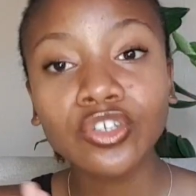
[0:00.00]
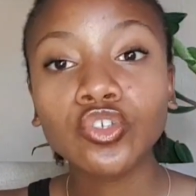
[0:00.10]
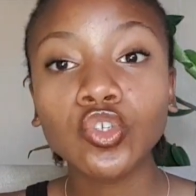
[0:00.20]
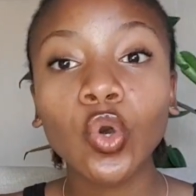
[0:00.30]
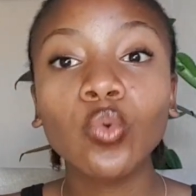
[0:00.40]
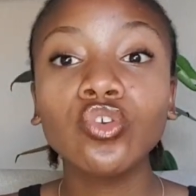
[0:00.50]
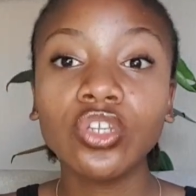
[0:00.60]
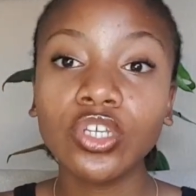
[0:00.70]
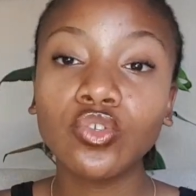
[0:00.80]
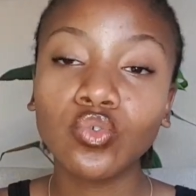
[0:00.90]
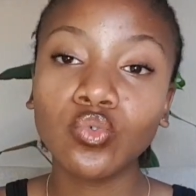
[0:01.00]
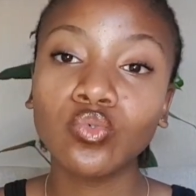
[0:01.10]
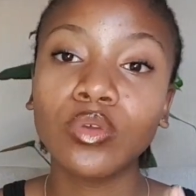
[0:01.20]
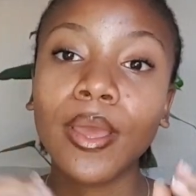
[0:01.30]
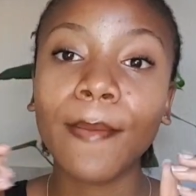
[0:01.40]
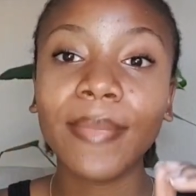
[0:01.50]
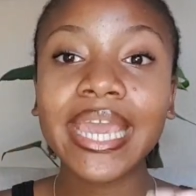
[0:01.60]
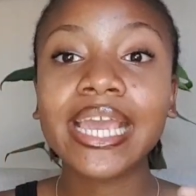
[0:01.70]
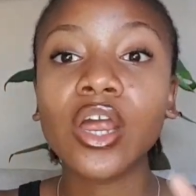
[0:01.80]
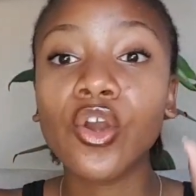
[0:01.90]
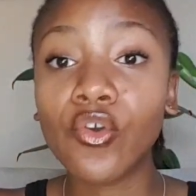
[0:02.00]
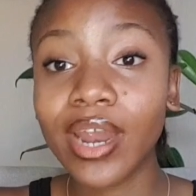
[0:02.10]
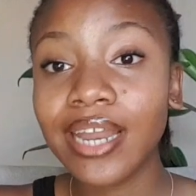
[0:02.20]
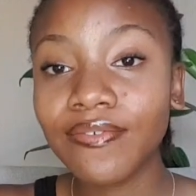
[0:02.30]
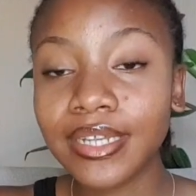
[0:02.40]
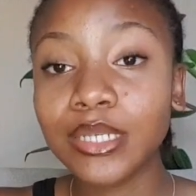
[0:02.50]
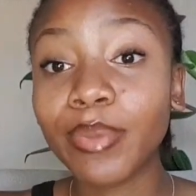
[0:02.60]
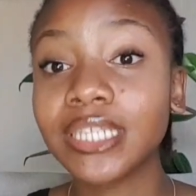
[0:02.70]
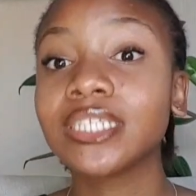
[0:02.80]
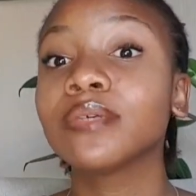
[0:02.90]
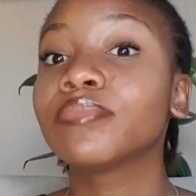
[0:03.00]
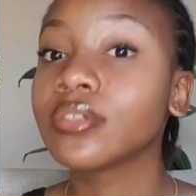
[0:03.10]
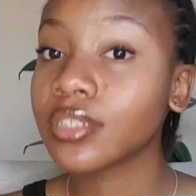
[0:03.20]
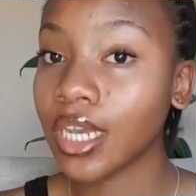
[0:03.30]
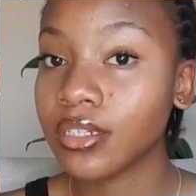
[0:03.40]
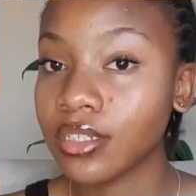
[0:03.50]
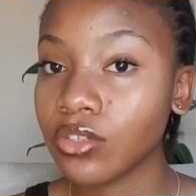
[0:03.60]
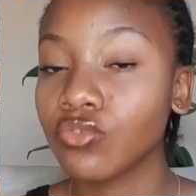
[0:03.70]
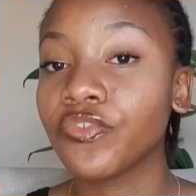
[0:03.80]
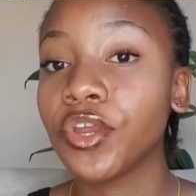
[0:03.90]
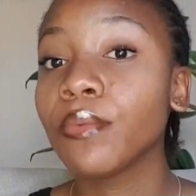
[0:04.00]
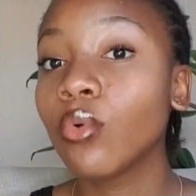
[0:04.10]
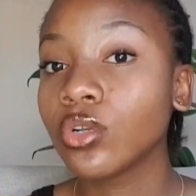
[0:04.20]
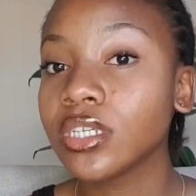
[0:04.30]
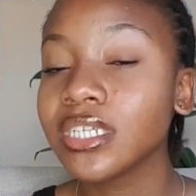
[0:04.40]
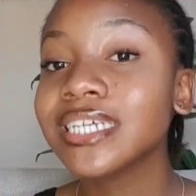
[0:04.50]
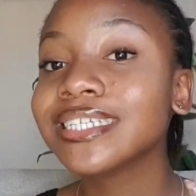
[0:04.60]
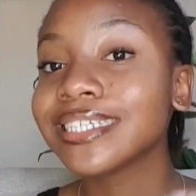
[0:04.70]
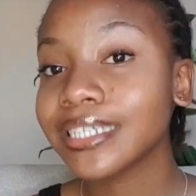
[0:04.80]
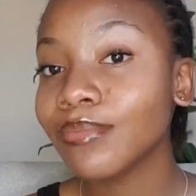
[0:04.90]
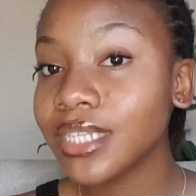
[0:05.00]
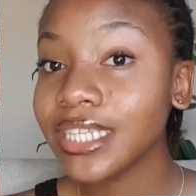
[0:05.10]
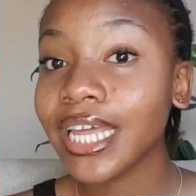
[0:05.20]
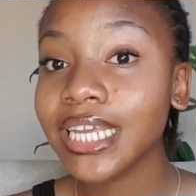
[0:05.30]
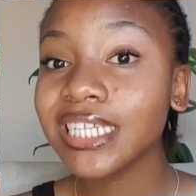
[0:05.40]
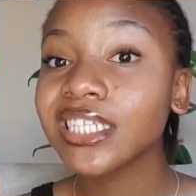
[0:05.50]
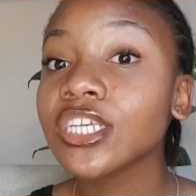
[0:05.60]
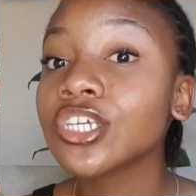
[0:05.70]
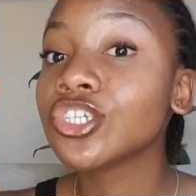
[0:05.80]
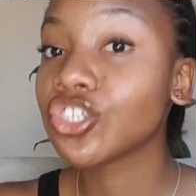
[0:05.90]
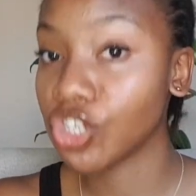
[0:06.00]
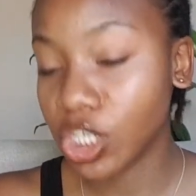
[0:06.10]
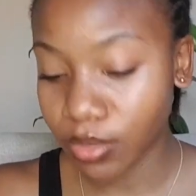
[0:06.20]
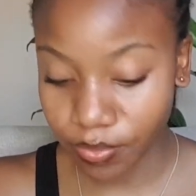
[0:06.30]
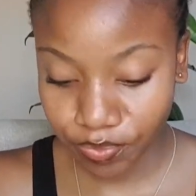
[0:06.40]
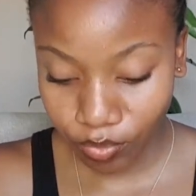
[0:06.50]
So you need to make relevant but simple titles. That's what's very important. Something that is searchable.